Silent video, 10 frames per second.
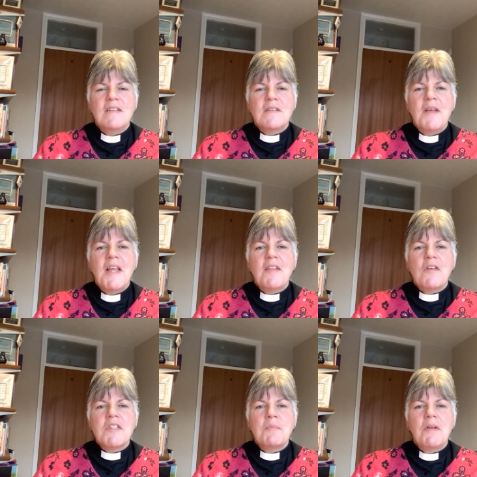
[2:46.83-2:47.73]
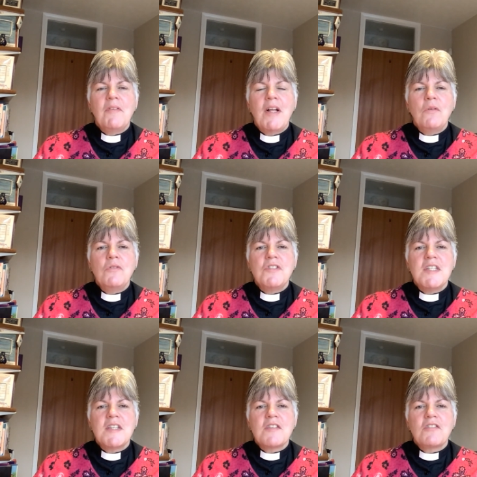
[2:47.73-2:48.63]
So hear the Gospel of our Lord
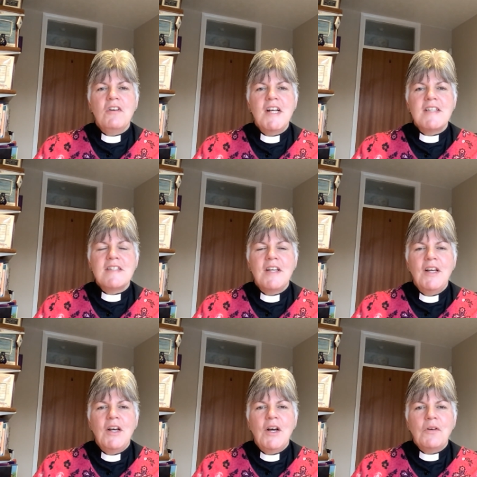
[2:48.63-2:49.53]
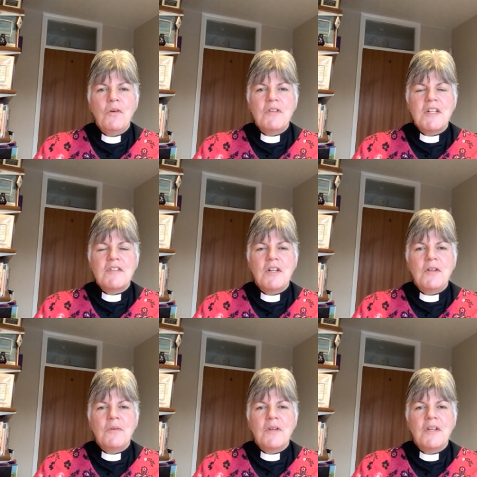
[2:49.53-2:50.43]
Jesus Christ according to
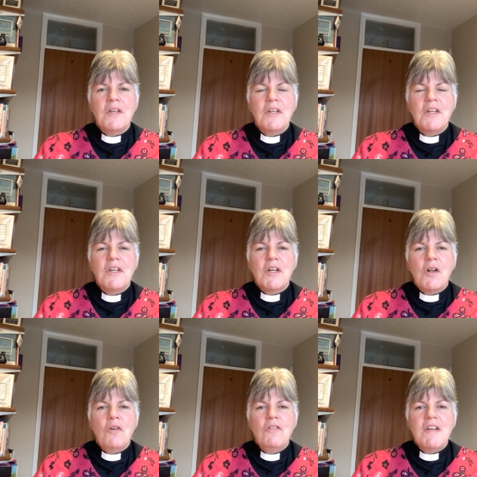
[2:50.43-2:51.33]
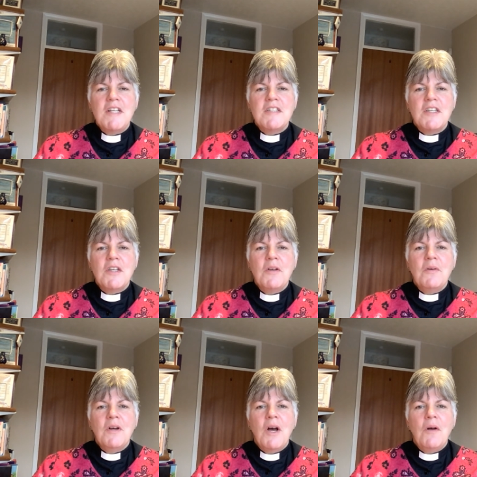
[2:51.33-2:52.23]
Luke. Glory to
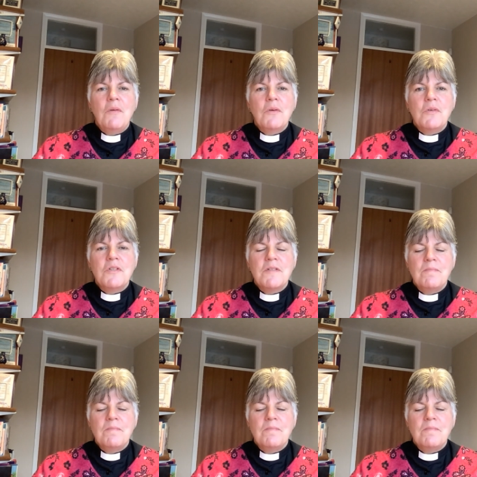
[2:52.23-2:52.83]
you, O Lord.